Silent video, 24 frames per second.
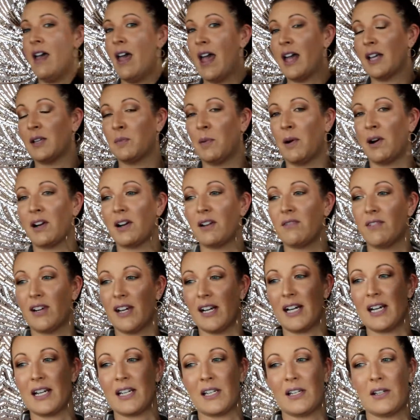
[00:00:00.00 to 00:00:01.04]
As part of
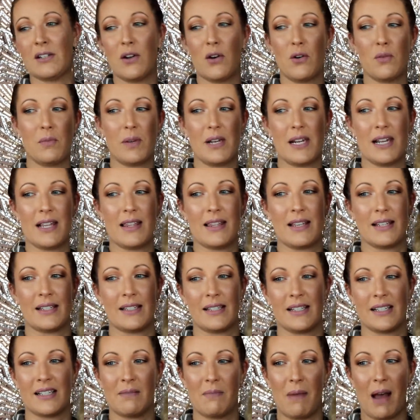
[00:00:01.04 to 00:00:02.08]
getting to know me, this
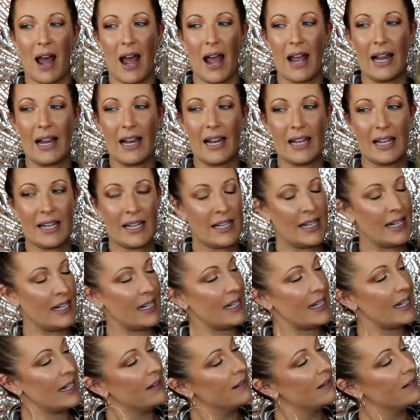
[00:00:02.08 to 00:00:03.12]
is my
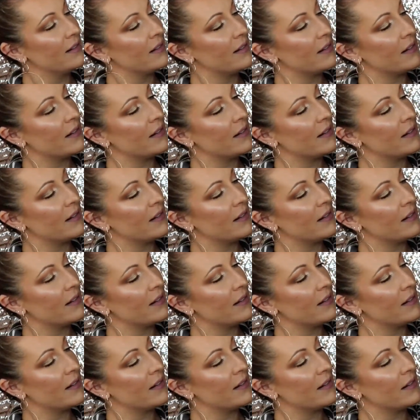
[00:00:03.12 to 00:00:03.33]
kitty.